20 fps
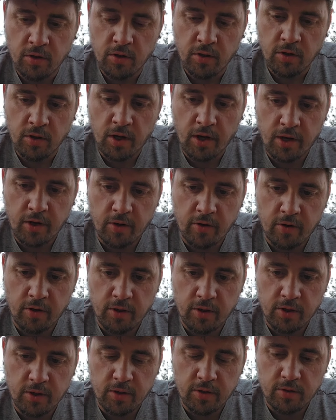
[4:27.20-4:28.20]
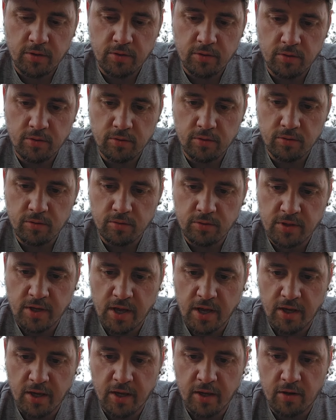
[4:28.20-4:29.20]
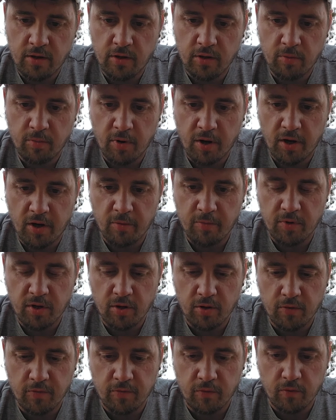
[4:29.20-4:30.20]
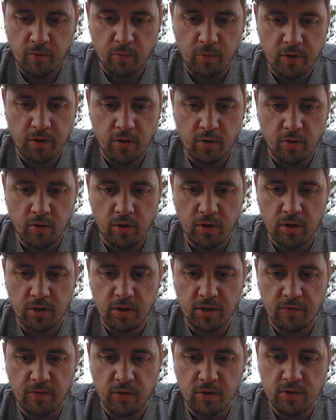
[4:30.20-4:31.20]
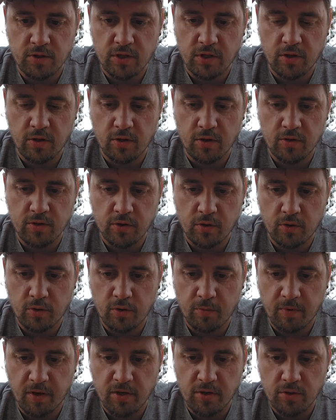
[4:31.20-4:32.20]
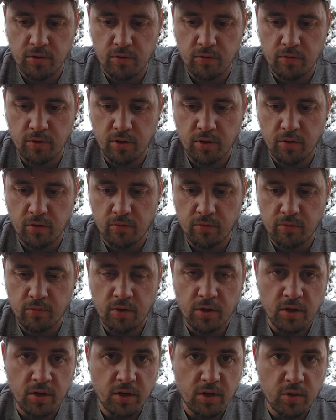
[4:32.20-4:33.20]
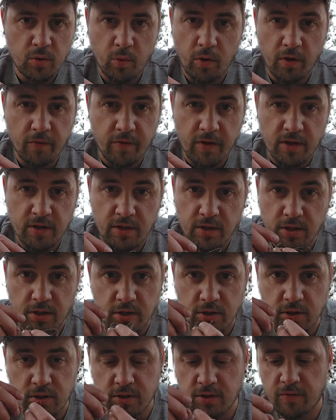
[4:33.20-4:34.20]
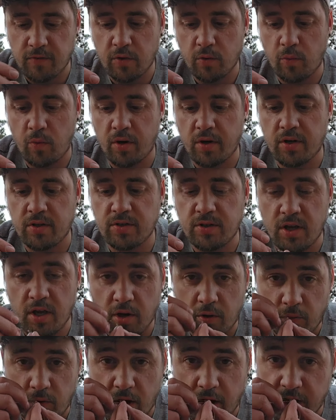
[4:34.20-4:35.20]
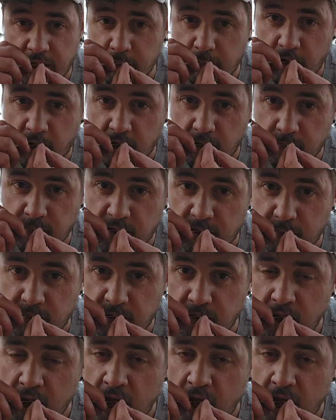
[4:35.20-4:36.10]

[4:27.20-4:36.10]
higher tag end on the bottom here for where you're going to leave your sinker. So you might do 12, 18 inches if you're wanting to stay on a rocky bottom, maybe